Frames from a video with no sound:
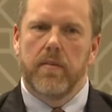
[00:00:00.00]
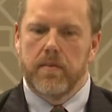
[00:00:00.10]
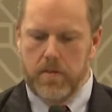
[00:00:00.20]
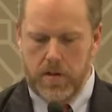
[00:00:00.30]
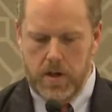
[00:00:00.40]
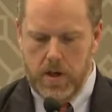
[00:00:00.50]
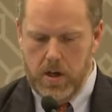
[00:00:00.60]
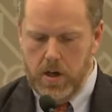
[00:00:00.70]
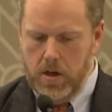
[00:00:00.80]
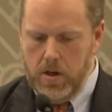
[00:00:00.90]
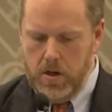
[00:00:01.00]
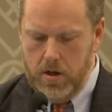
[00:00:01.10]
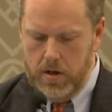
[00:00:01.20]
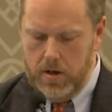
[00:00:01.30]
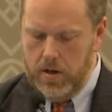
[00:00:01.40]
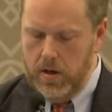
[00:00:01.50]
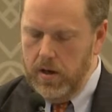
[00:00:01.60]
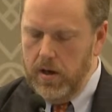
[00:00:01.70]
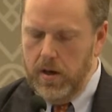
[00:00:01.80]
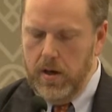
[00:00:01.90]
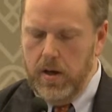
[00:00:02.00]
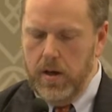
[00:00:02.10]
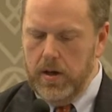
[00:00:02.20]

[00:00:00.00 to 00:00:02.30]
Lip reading: Nobody speaks.